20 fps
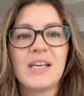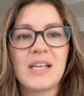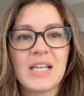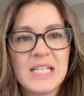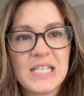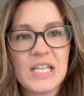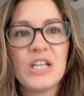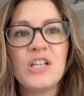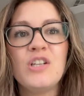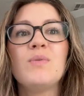
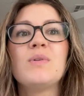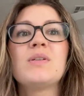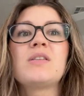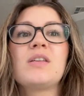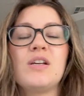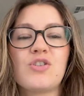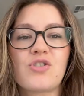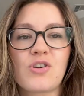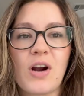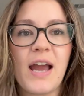
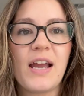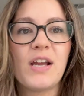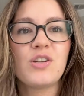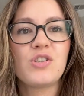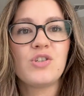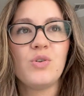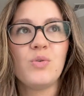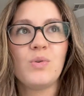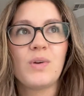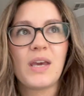continuously trying
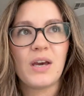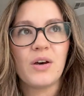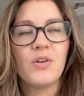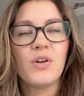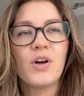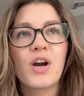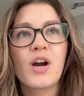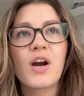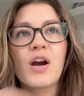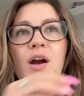to kill
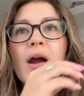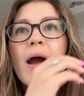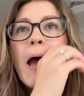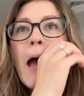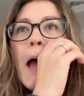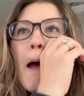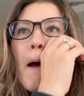her.